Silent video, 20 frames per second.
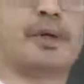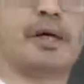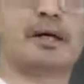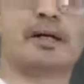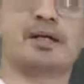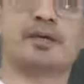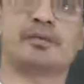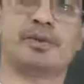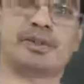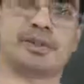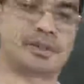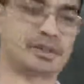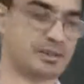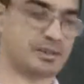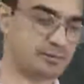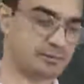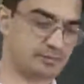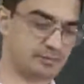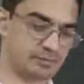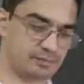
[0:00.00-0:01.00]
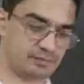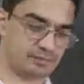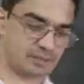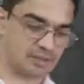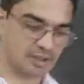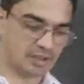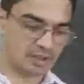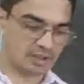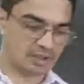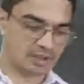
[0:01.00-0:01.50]
the parliament,
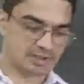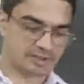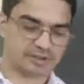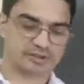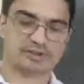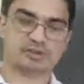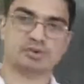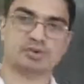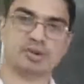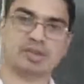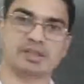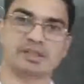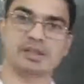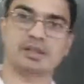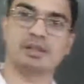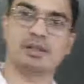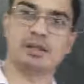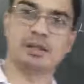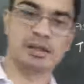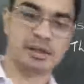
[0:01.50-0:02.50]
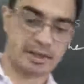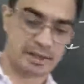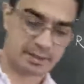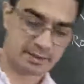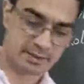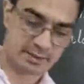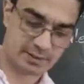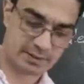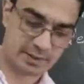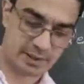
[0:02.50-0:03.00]
let us do a little
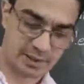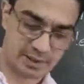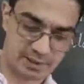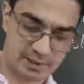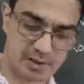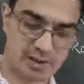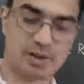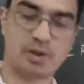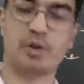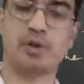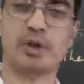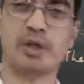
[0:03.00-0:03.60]
exercise.